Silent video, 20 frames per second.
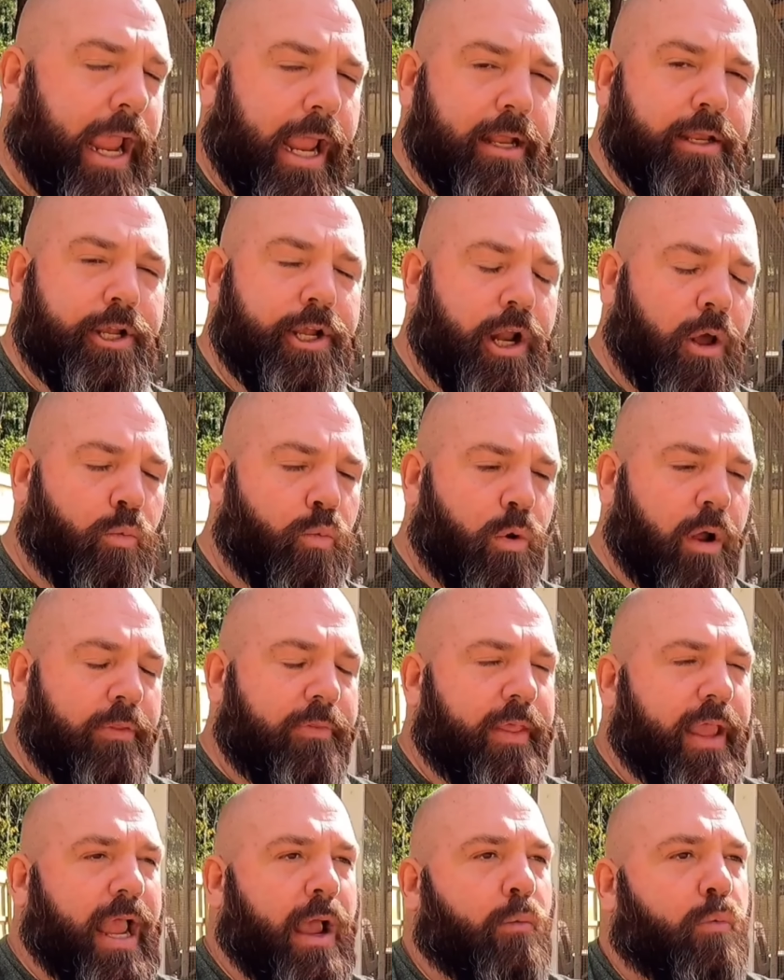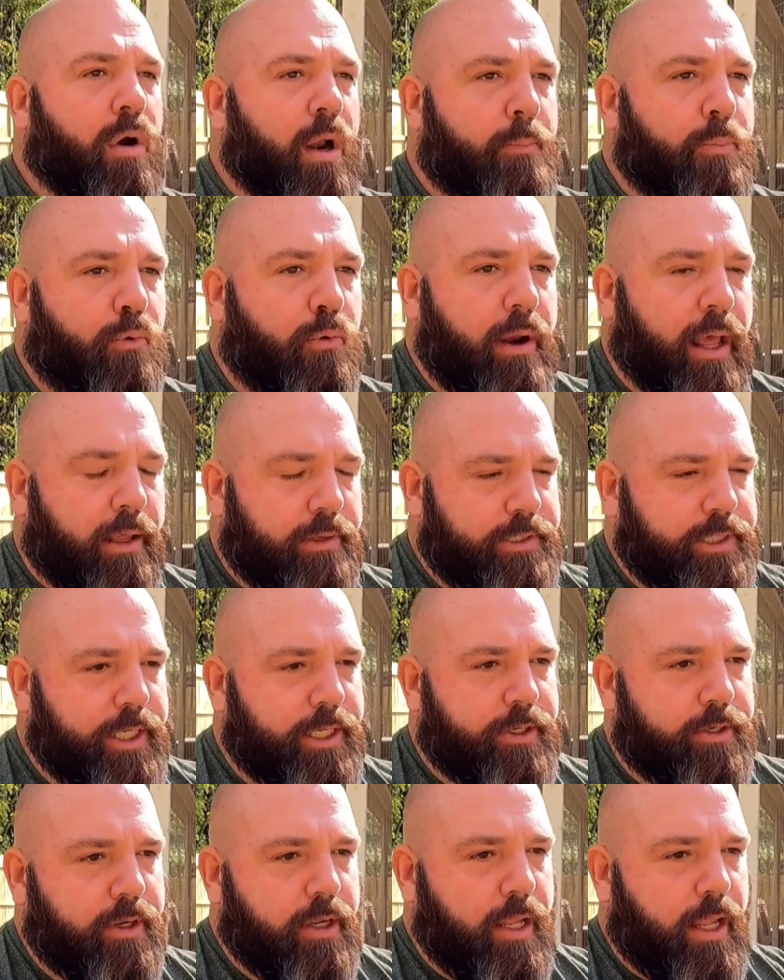And you know, one thing I want to point out
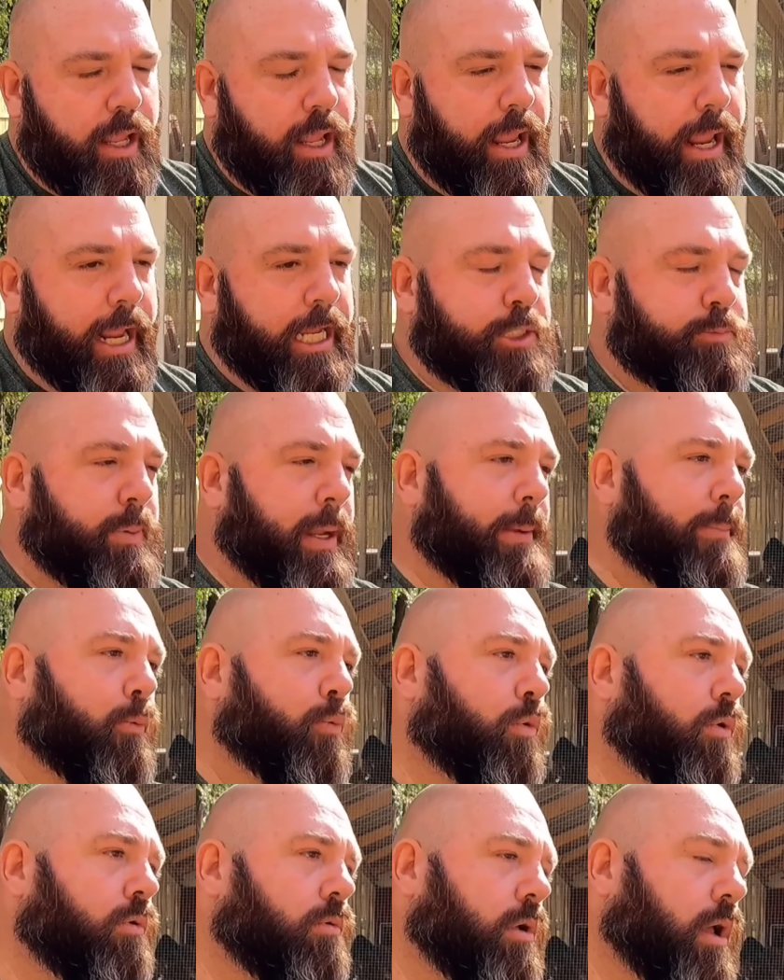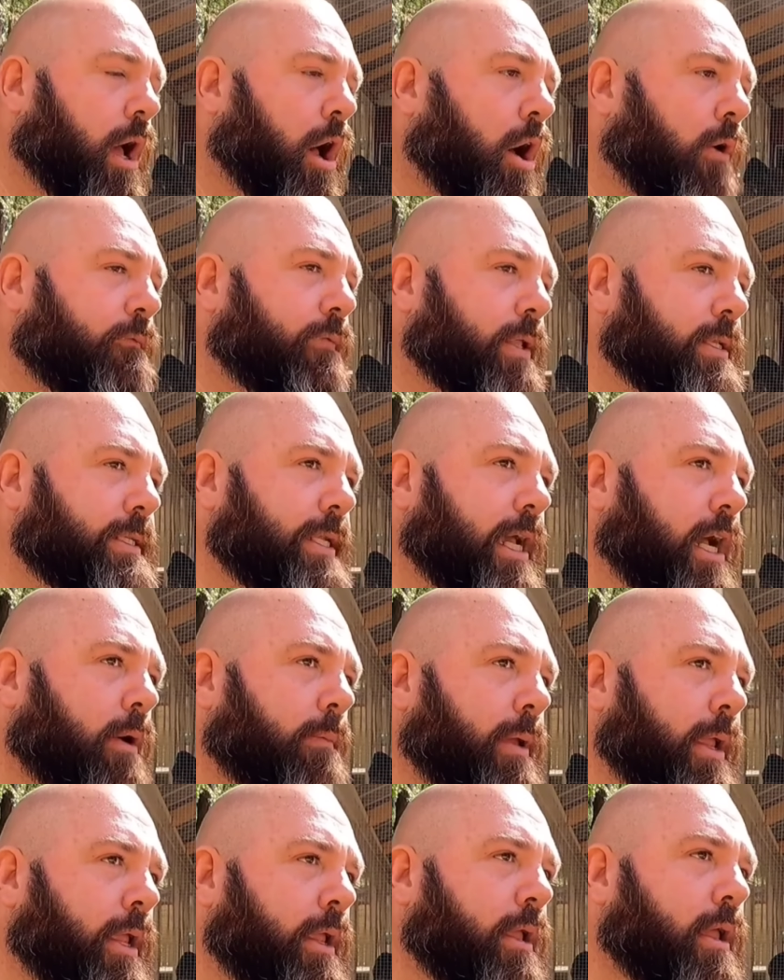too is people will often
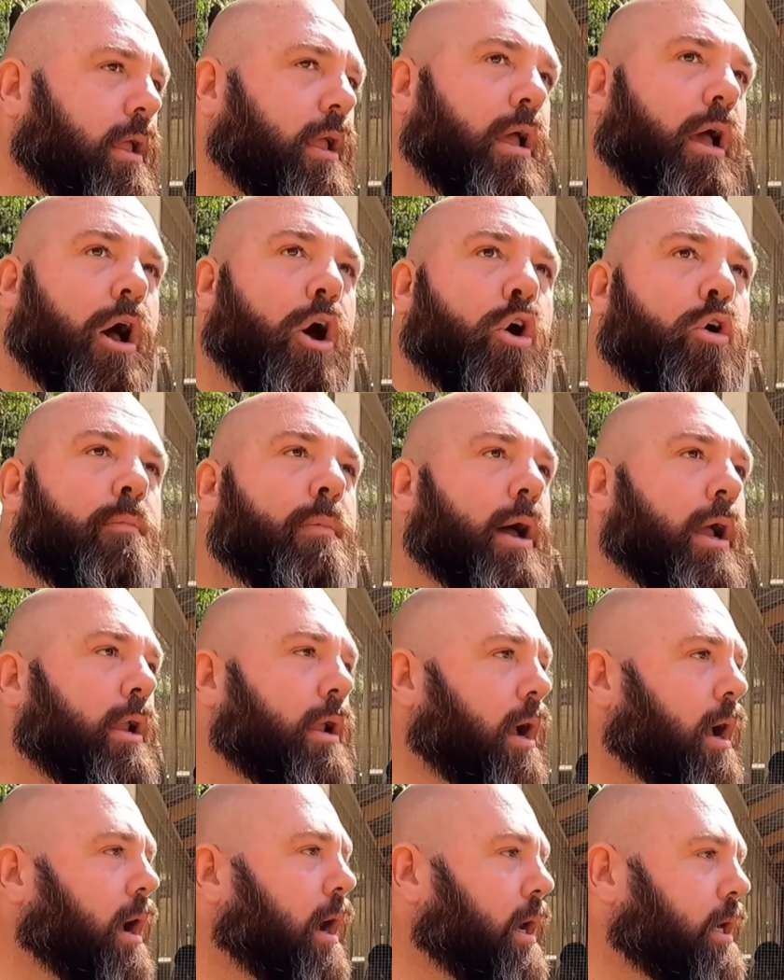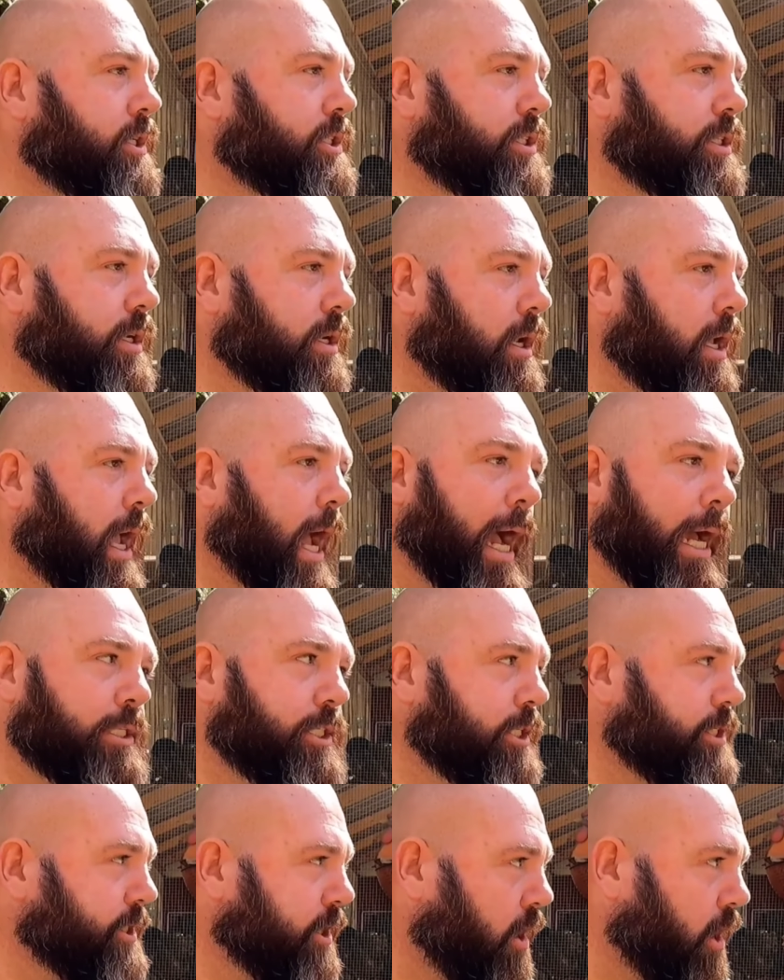tell me, "Oh my gosh, I
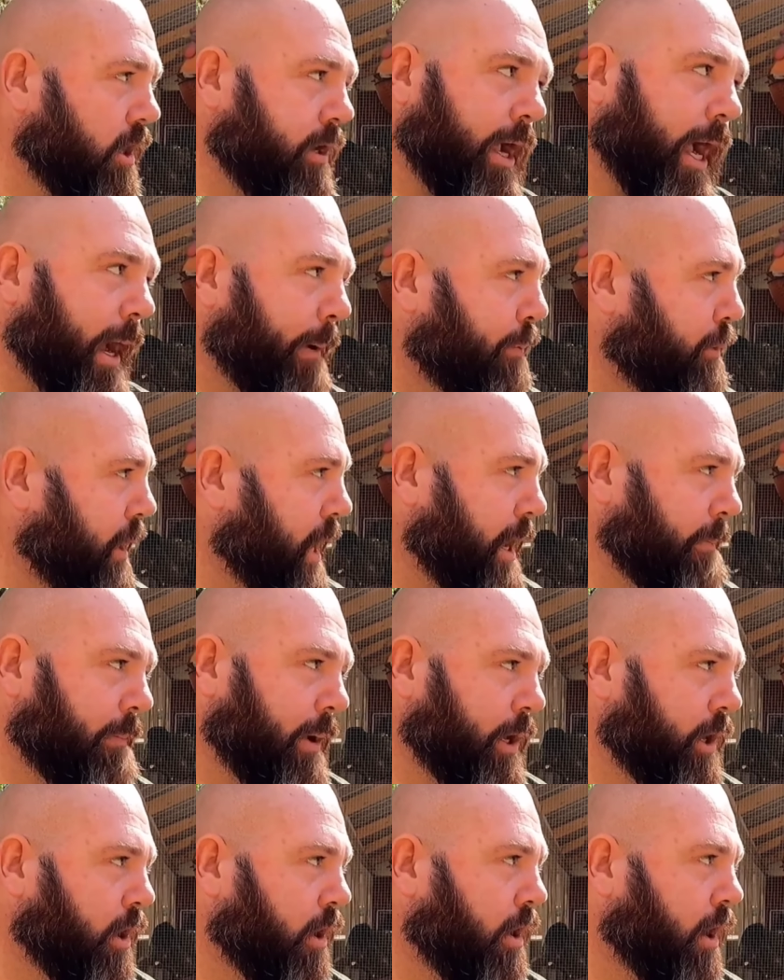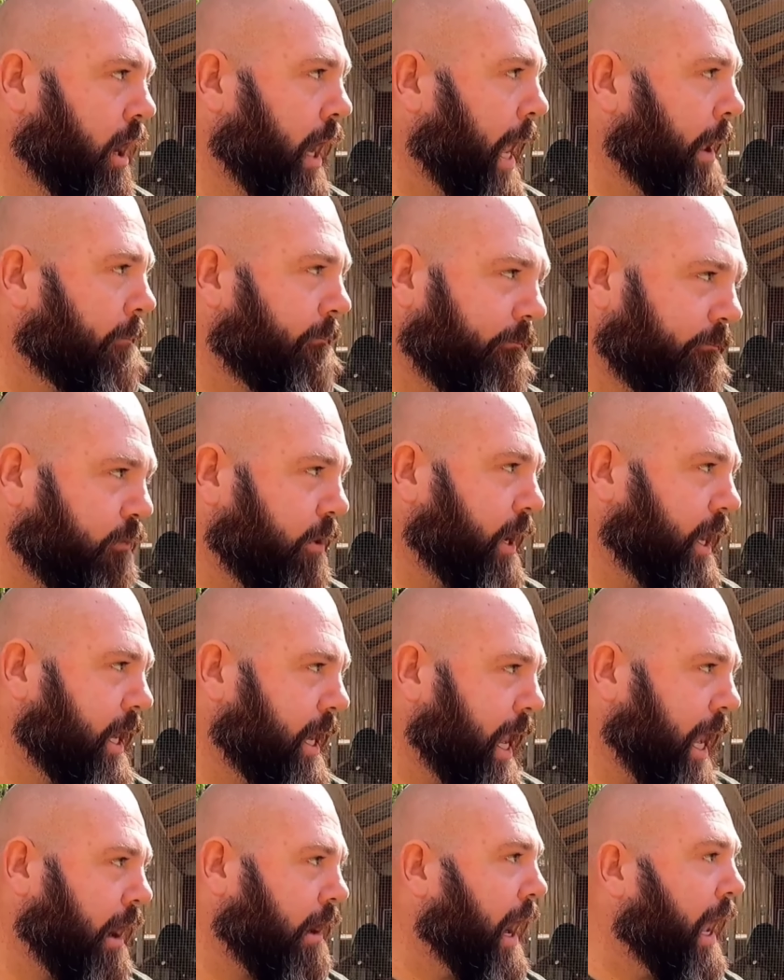just saw a copperhead in my yard. I'm
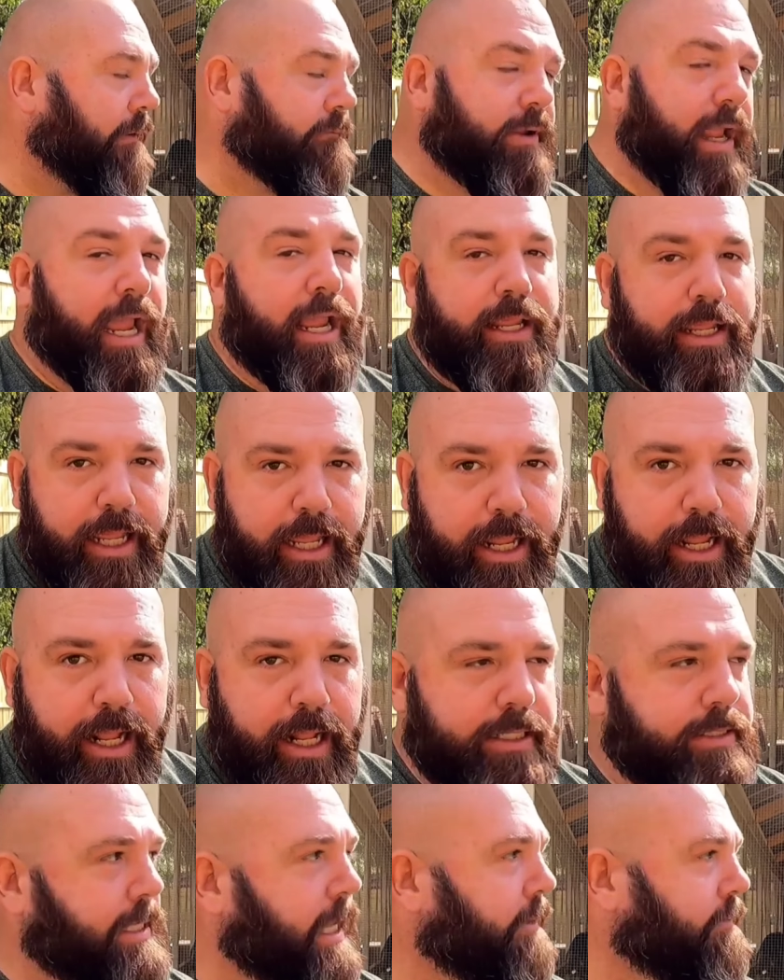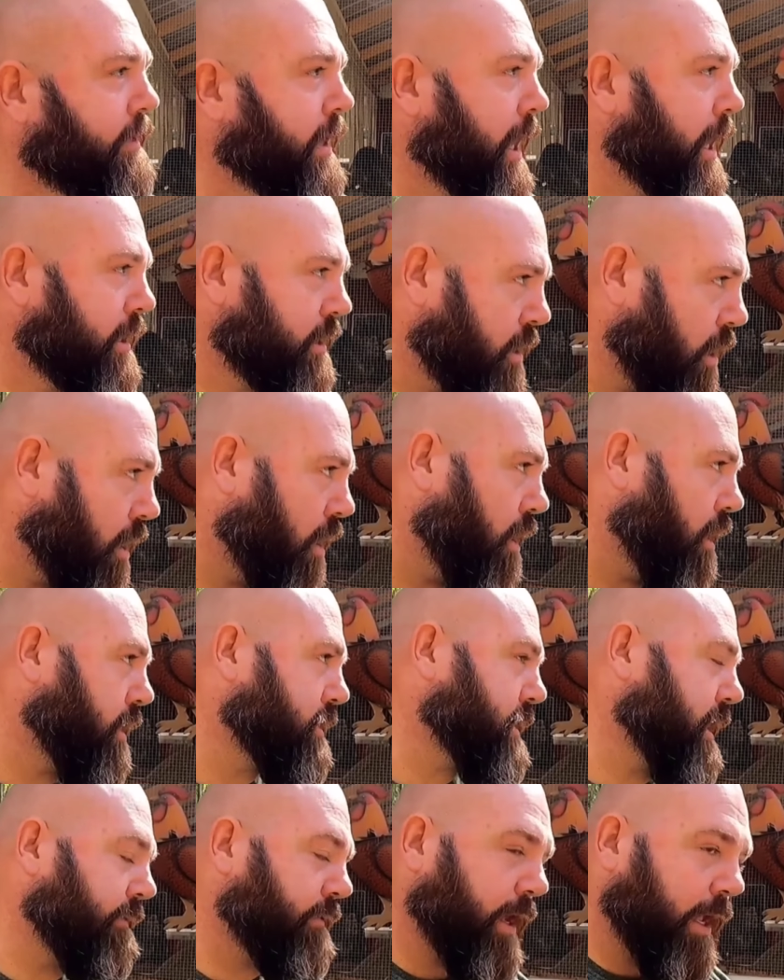freaking out. I've got kids, I've got
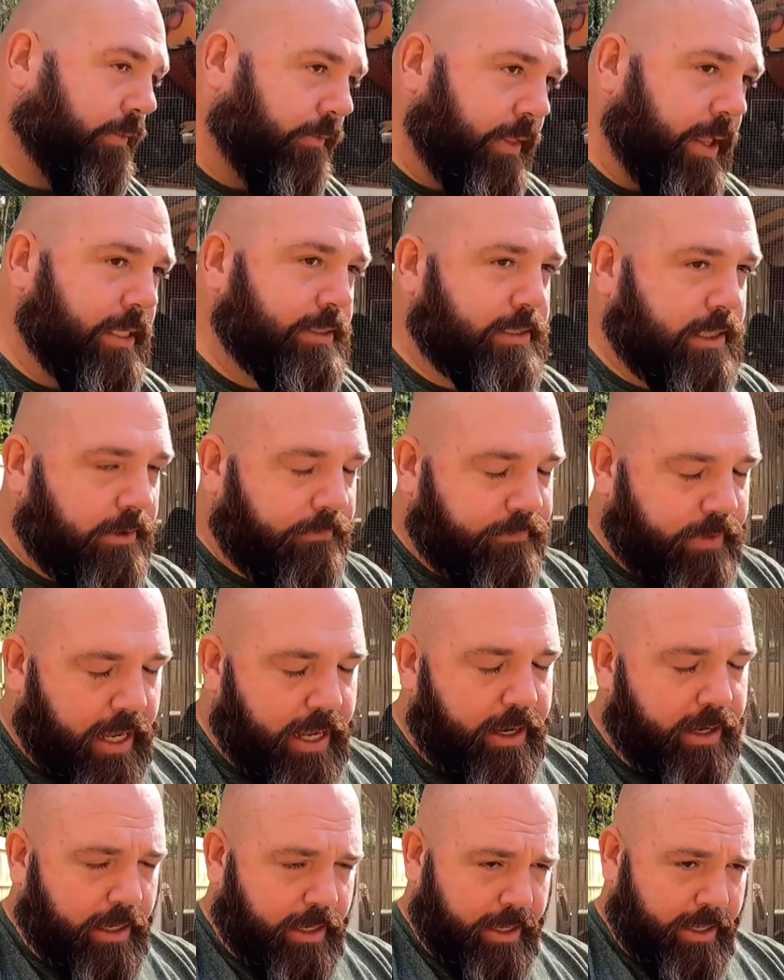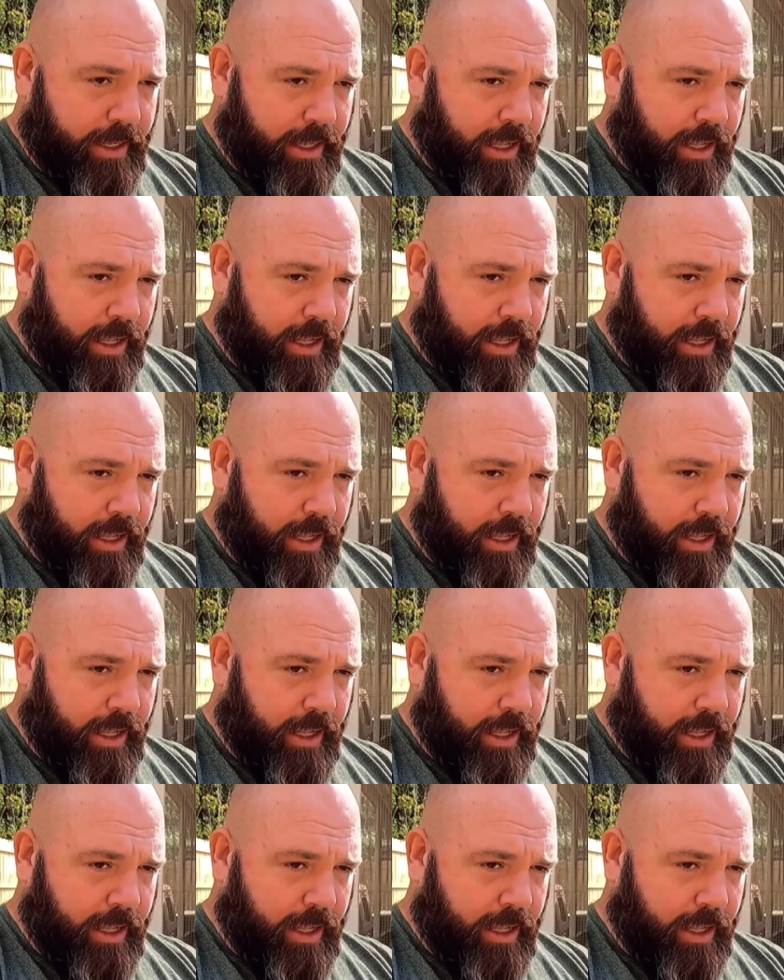dogs, I've got this and that."